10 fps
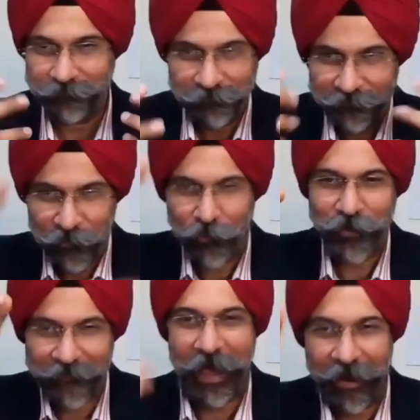you don't
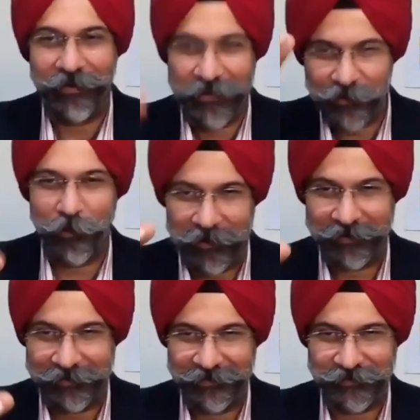even have it in your
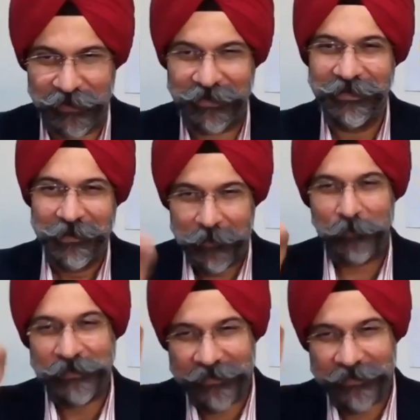bucket list, right?
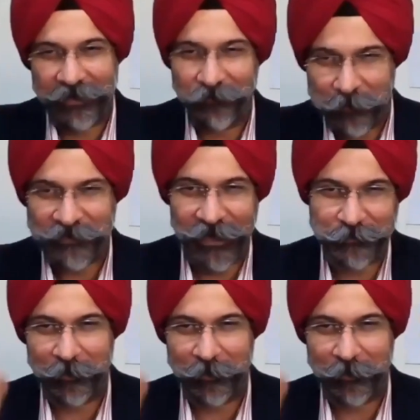People say 50 pe